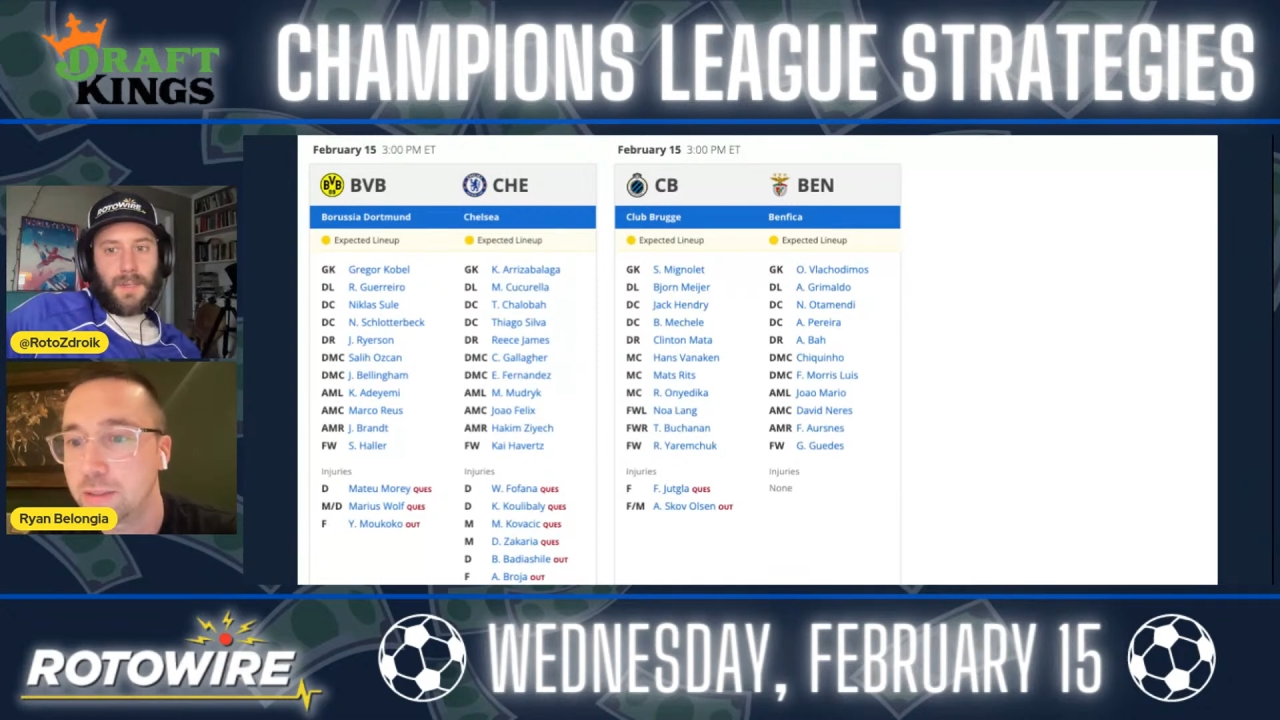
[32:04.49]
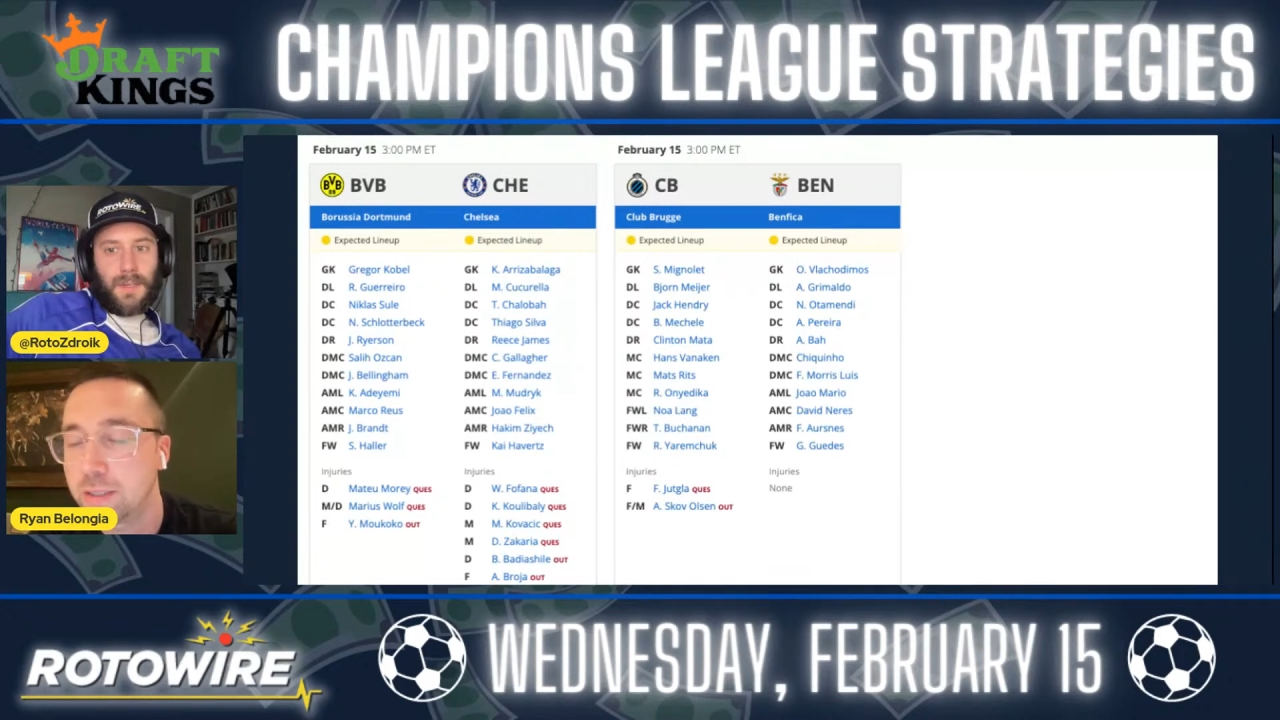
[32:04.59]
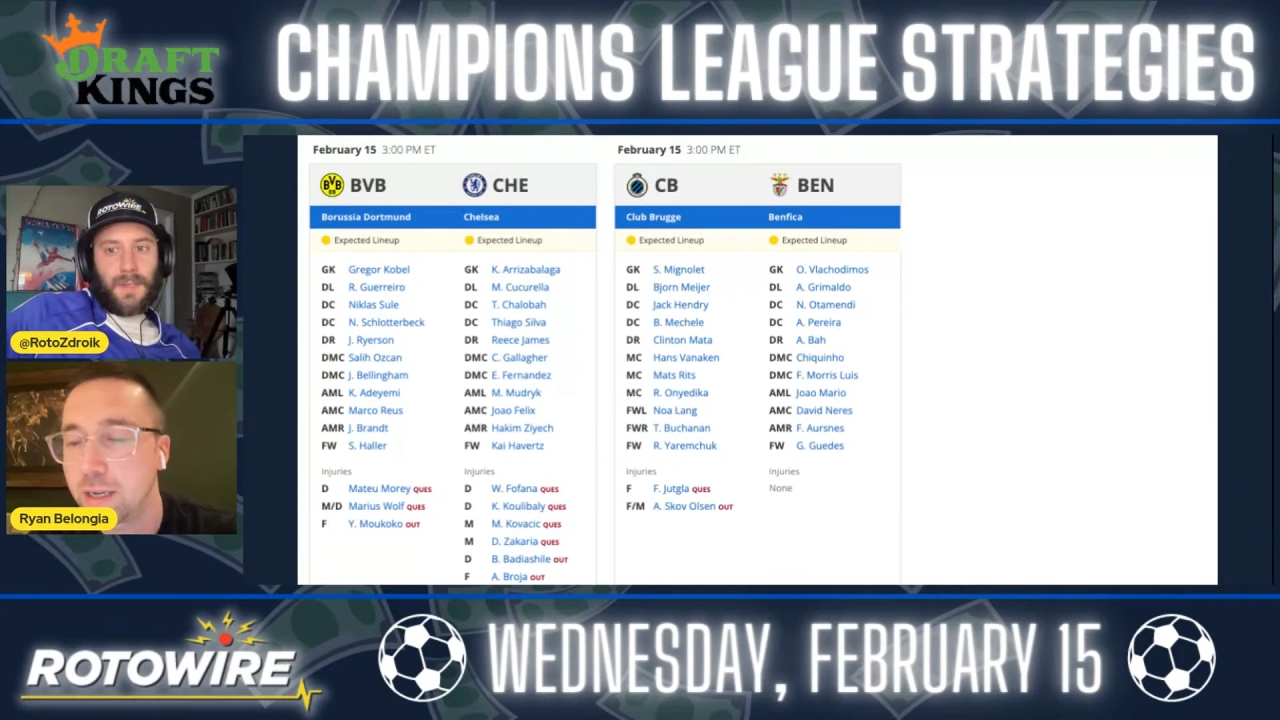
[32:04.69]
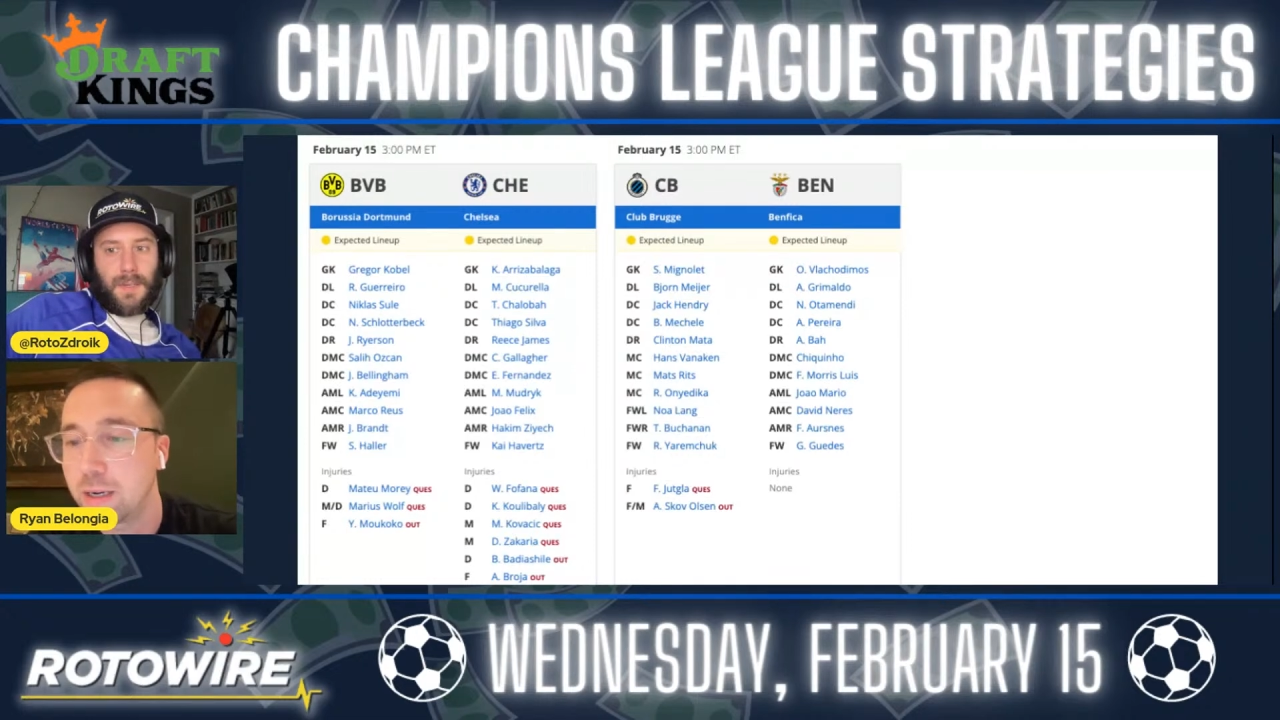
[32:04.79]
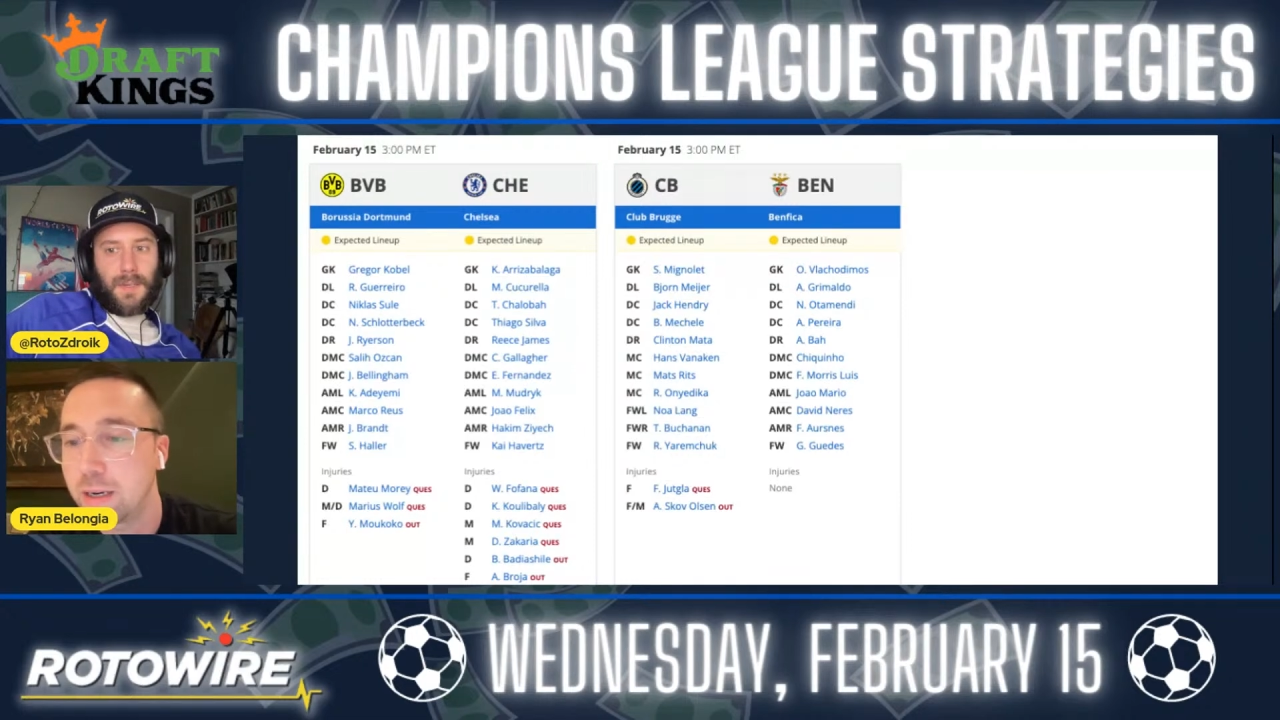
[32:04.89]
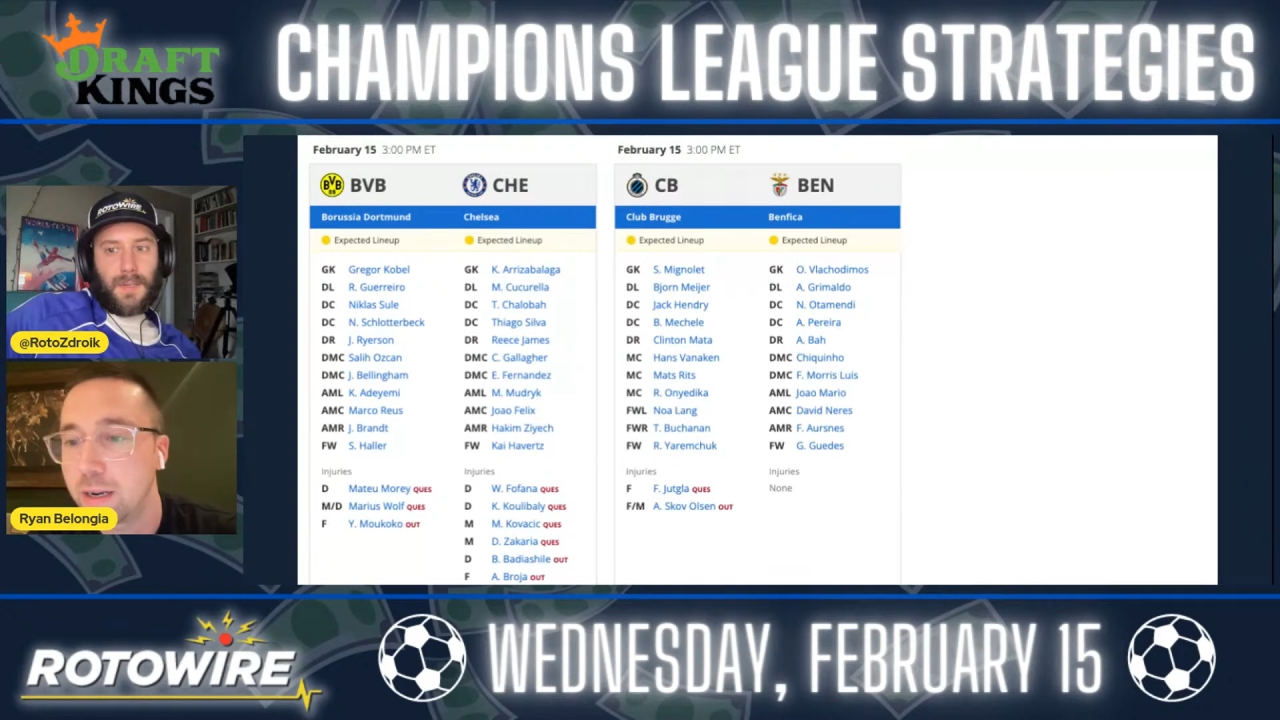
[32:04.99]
standing